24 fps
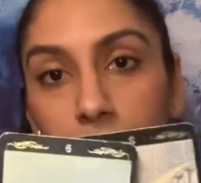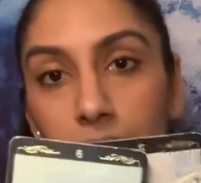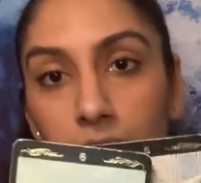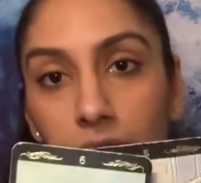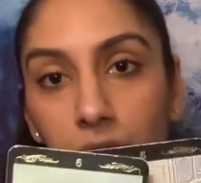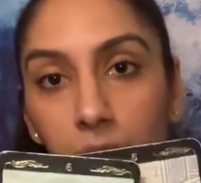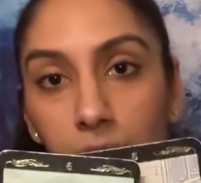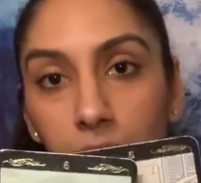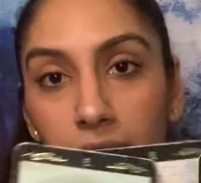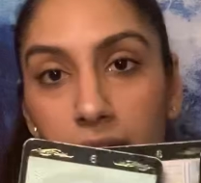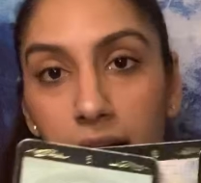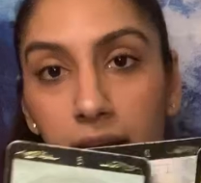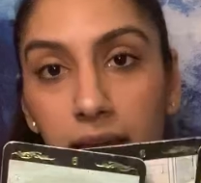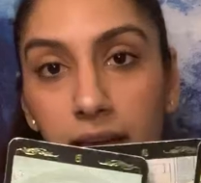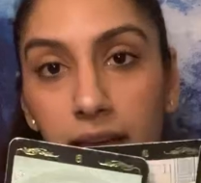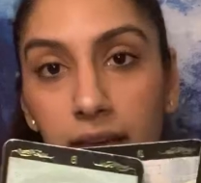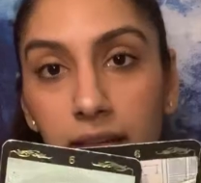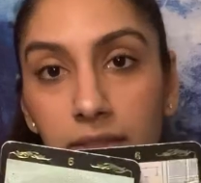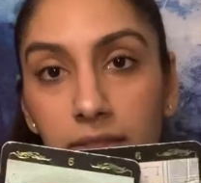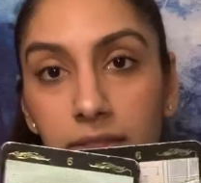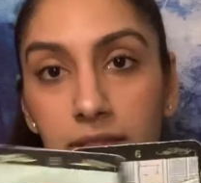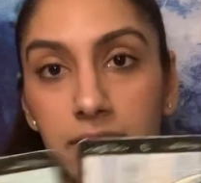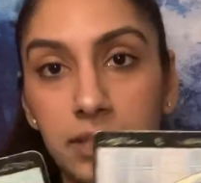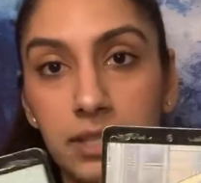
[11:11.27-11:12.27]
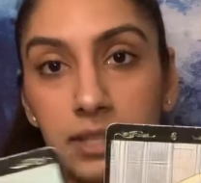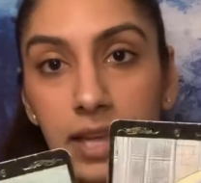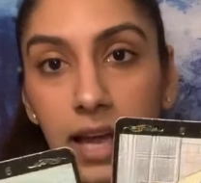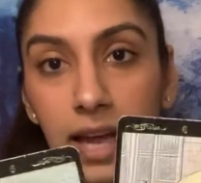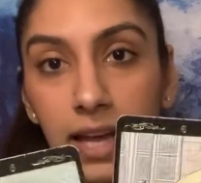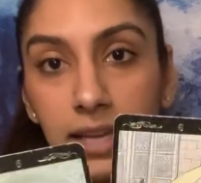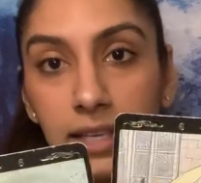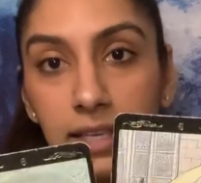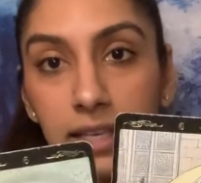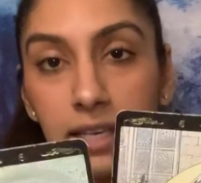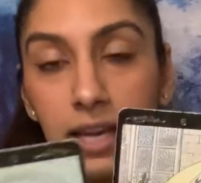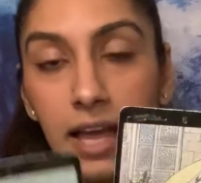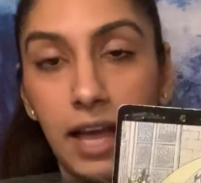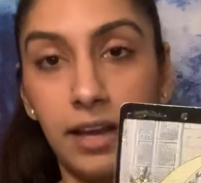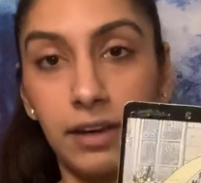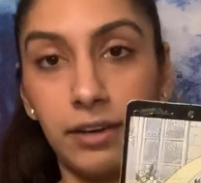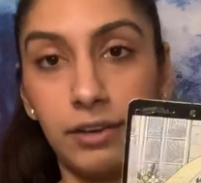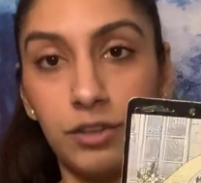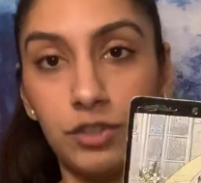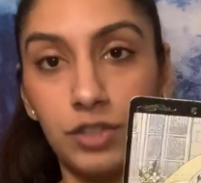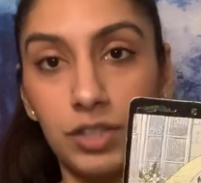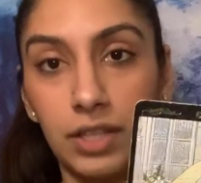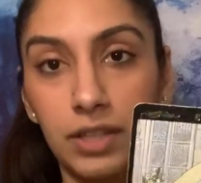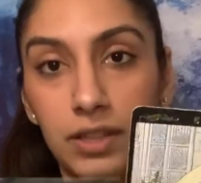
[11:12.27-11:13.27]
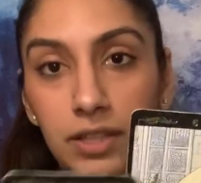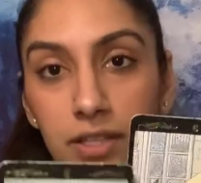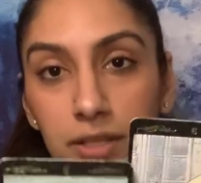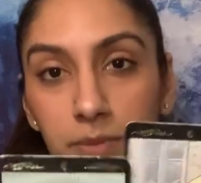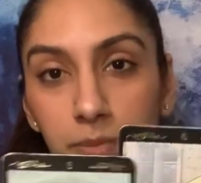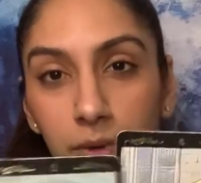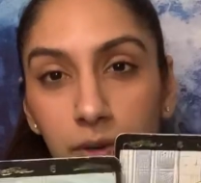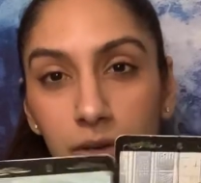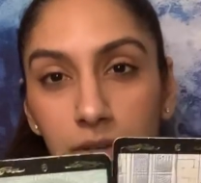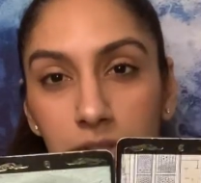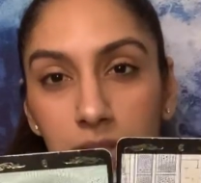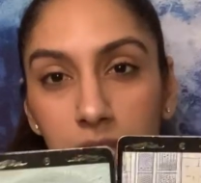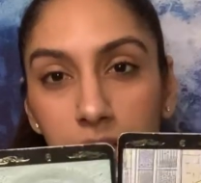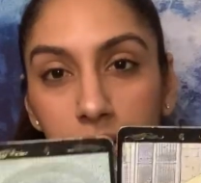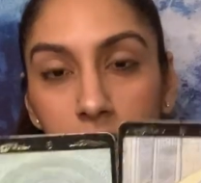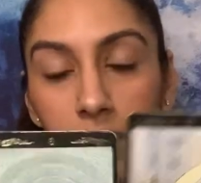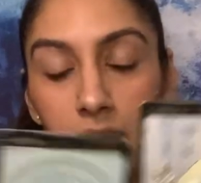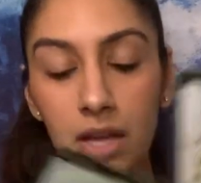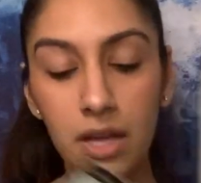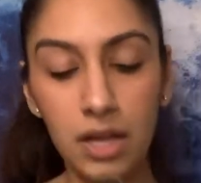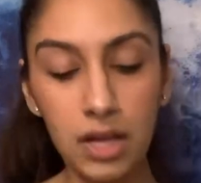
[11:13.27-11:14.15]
Okay, the stagnant energy, this person.